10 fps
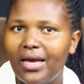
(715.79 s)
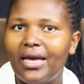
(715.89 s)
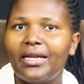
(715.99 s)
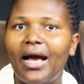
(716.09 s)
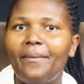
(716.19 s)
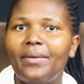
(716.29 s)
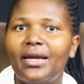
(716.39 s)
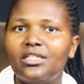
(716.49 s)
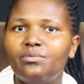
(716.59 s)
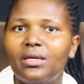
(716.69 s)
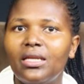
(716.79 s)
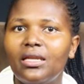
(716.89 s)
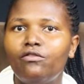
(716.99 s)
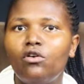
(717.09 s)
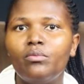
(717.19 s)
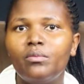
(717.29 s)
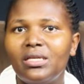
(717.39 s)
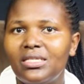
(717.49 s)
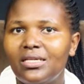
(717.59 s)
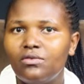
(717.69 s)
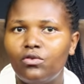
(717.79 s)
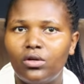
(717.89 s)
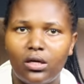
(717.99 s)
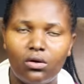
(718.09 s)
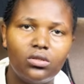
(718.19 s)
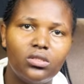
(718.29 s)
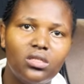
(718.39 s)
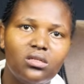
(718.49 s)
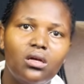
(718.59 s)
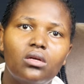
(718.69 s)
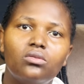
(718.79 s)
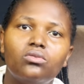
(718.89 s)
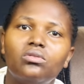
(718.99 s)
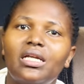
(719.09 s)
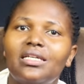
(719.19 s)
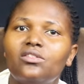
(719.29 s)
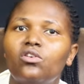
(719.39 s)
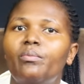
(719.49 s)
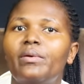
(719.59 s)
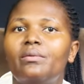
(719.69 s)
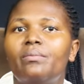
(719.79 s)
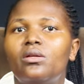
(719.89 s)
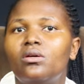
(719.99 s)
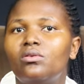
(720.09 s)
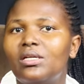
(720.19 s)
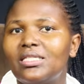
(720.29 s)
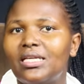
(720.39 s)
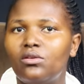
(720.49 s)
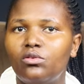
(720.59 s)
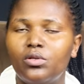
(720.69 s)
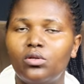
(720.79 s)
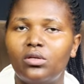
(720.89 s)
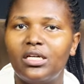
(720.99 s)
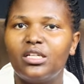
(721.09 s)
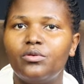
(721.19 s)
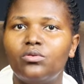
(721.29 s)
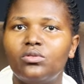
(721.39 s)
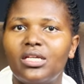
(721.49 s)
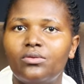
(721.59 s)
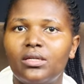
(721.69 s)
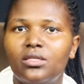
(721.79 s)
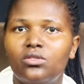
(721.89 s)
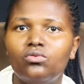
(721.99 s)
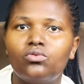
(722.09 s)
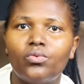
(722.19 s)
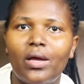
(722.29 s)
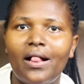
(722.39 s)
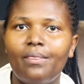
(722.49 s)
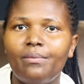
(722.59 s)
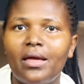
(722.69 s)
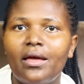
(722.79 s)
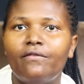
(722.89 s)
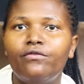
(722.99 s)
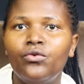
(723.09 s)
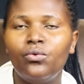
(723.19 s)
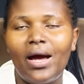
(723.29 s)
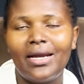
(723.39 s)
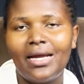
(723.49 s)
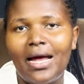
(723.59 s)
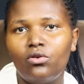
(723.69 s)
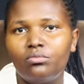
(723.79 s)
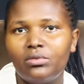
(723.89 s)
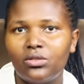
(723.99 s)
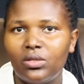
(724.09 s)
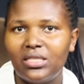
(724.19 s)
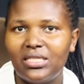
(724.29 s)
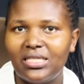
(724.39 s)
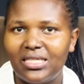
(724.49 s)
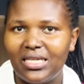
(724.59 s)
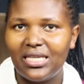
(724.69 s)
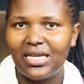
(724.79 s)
And cameras mainly form images for recording. So telescope and binoculars cannot be correct because that one is used to help view an object when it is in